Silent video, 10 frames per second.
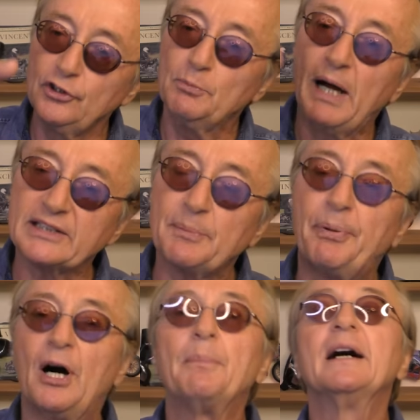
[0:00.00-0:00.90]
you bought the
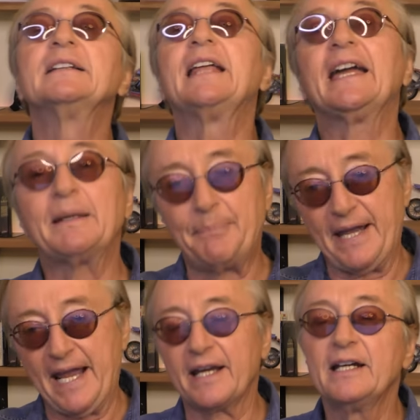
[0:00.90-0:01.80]
pump, take it
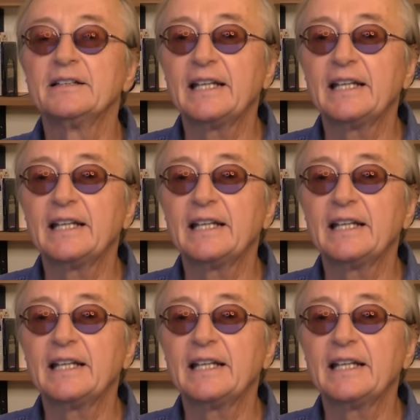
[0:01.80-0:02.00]
back.